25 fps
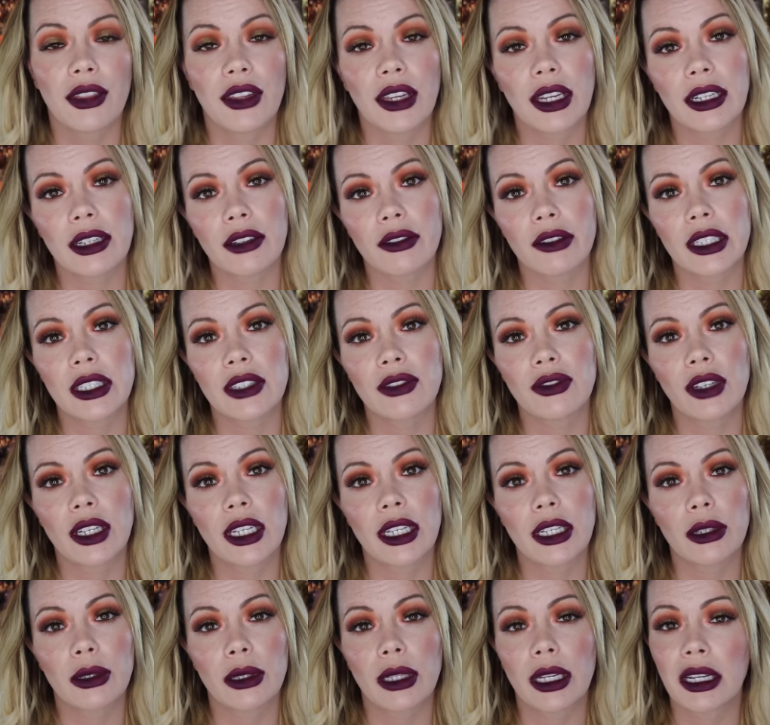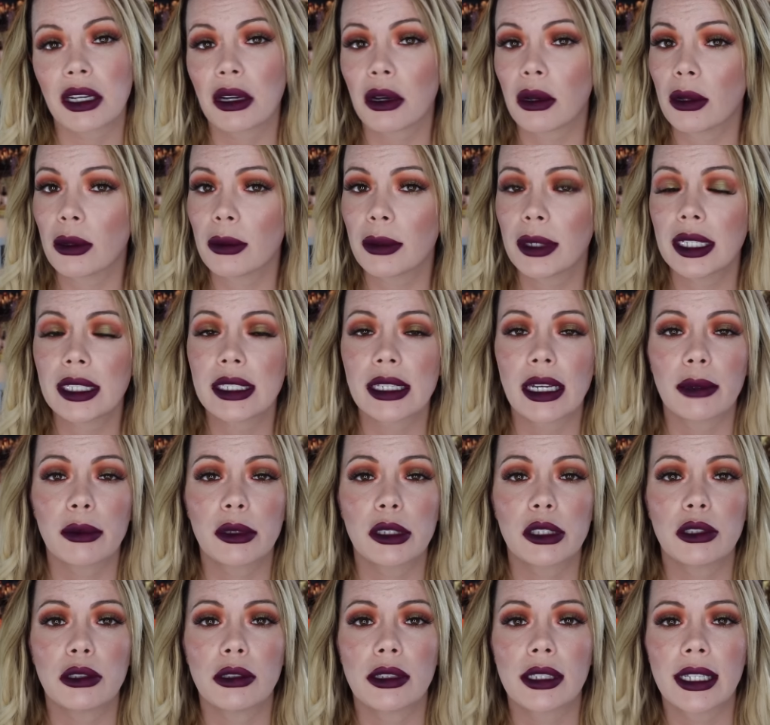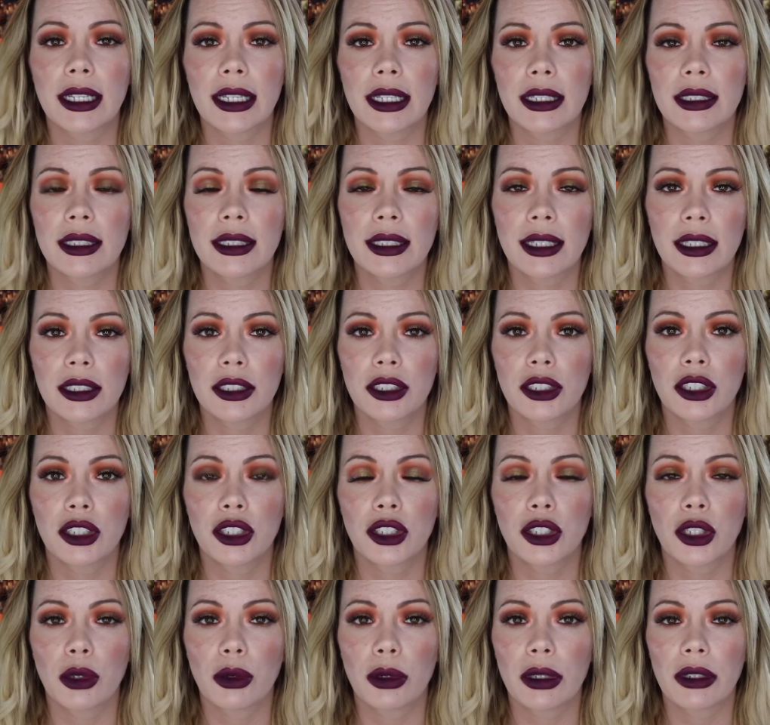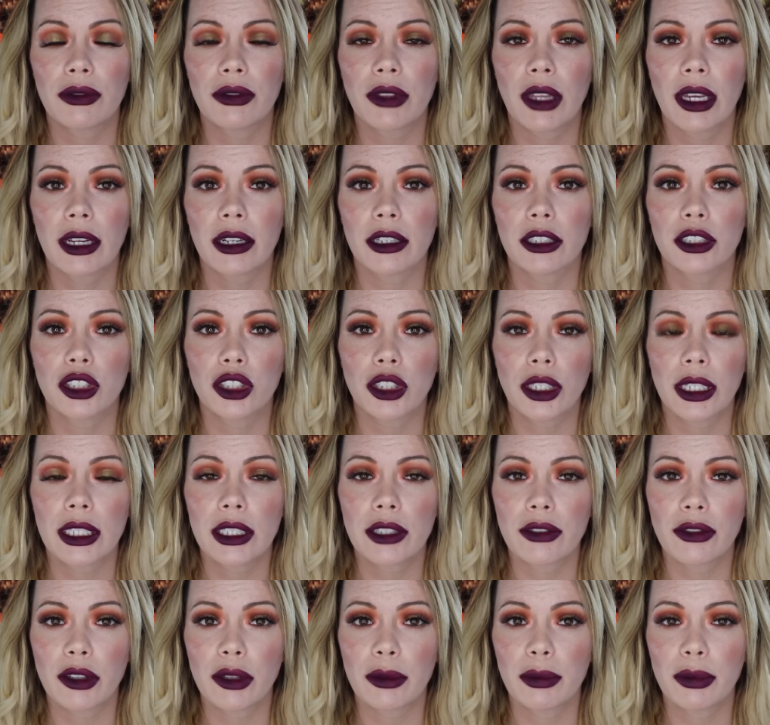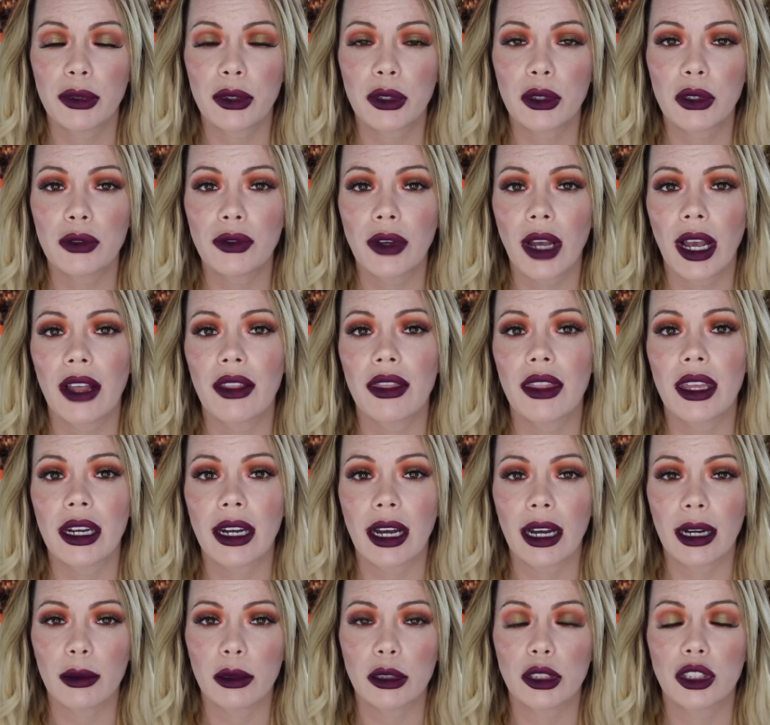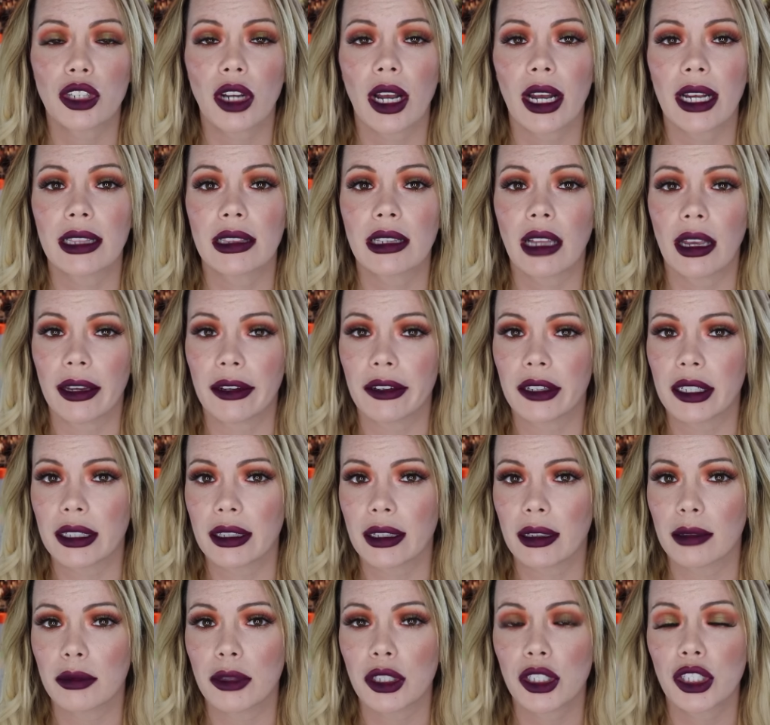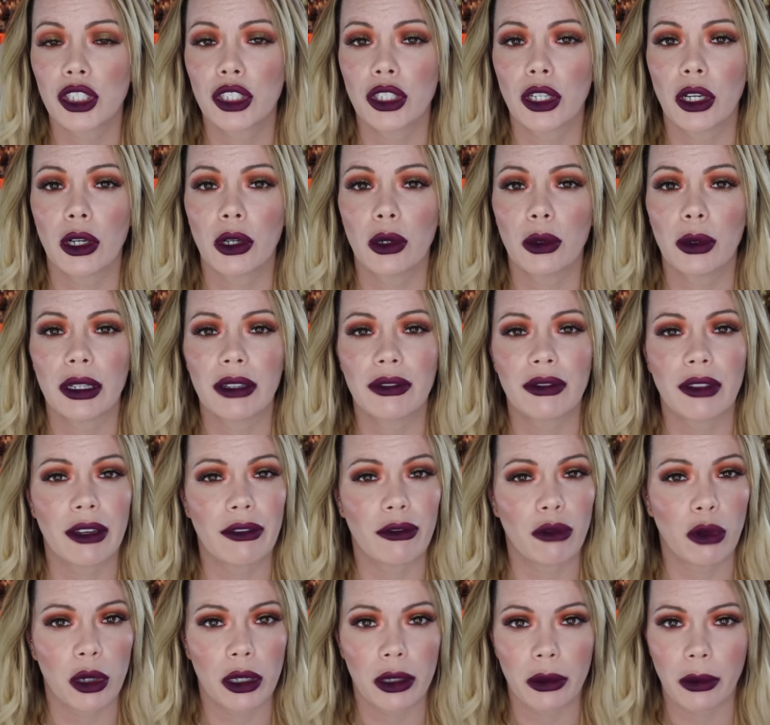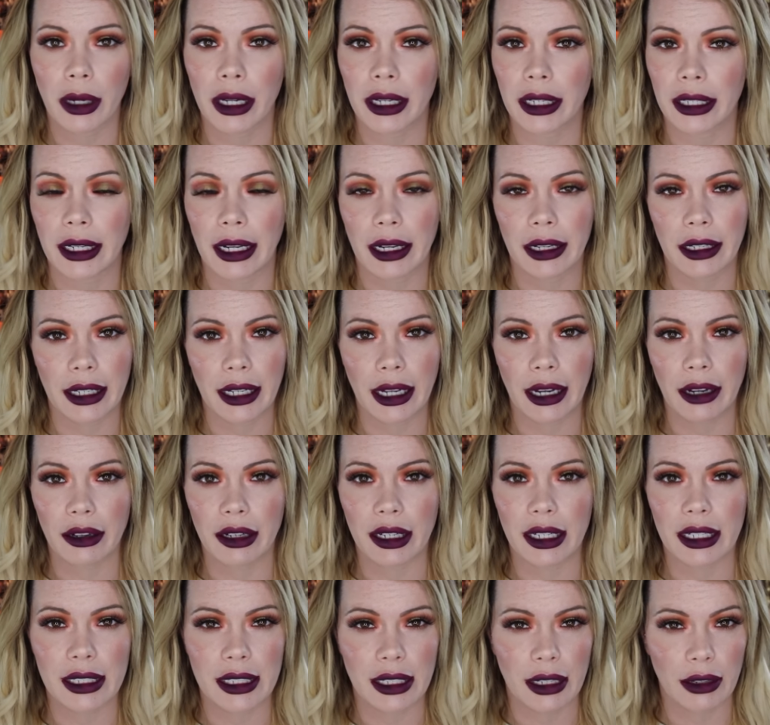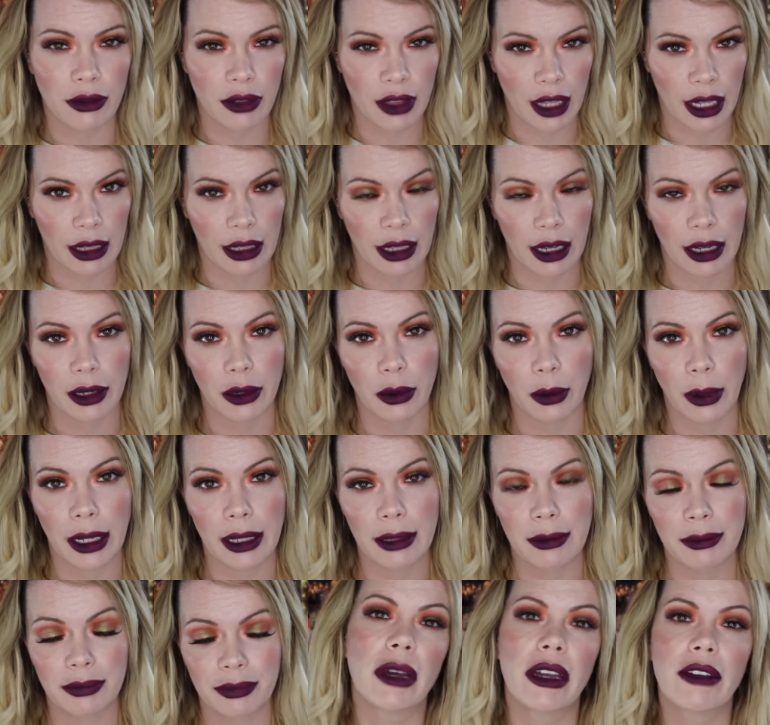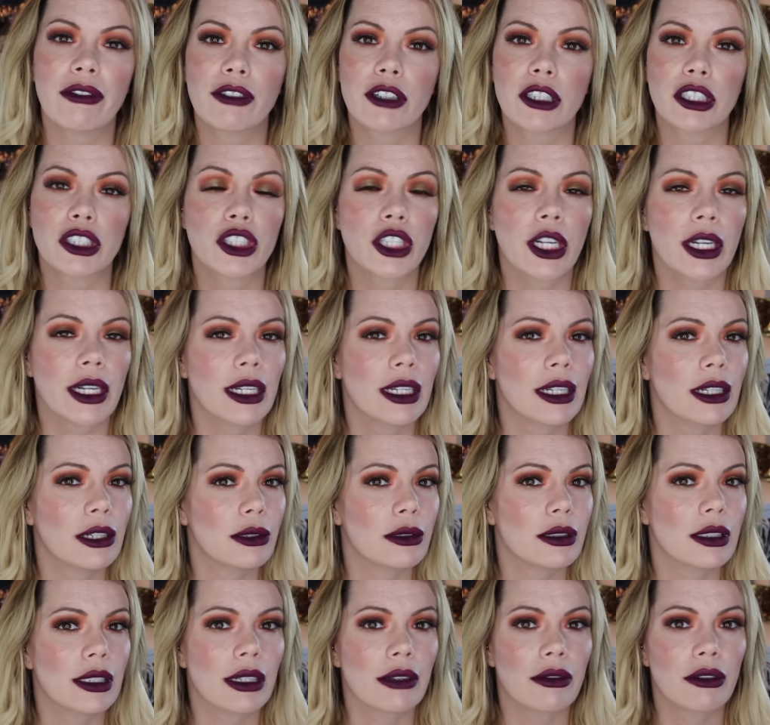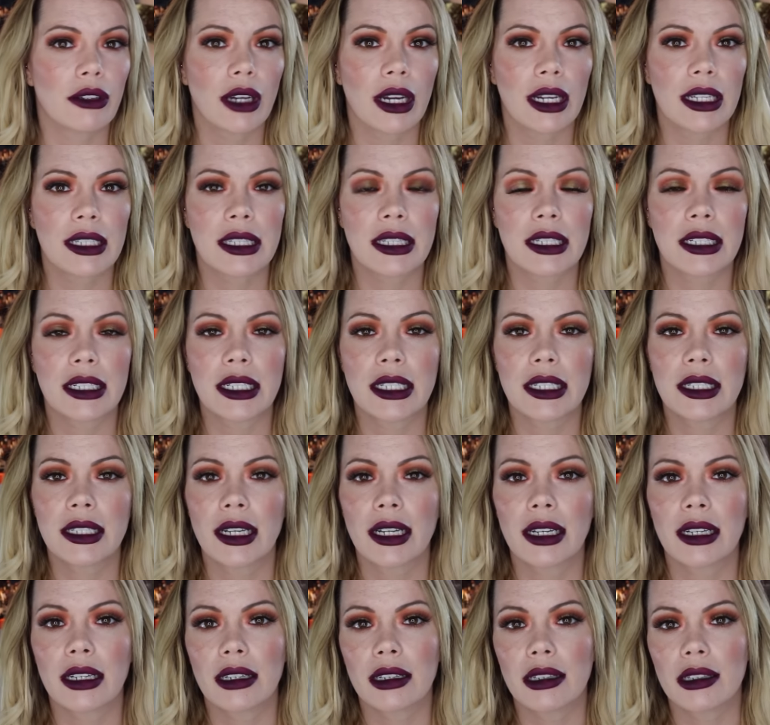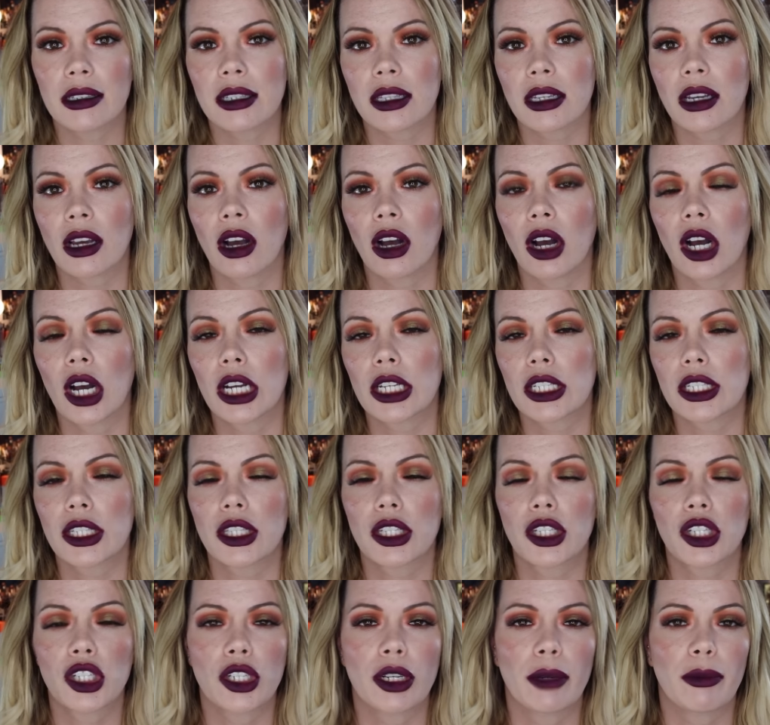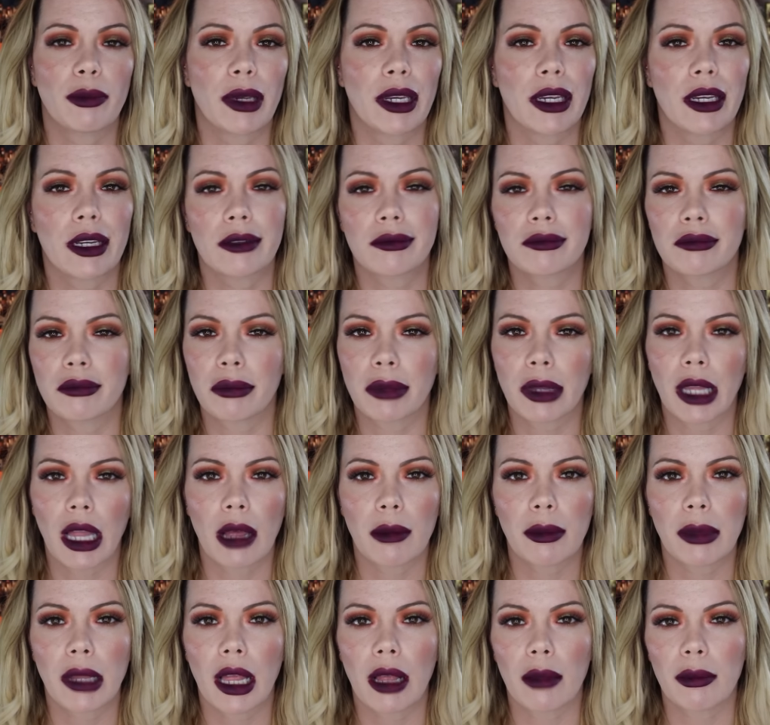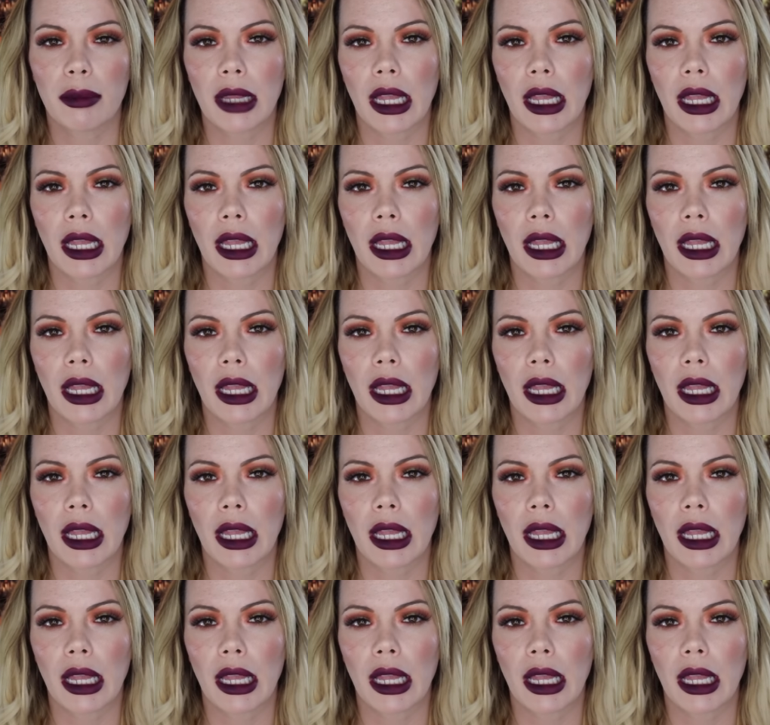the end of this video. Like always, I will do the kiss test to show if they are transfer proof, and then I will try layering them to show if they've worn away in any areas if they layer well. My first check-in, I always give you guys the details, the cost, the shipping, blah, blah,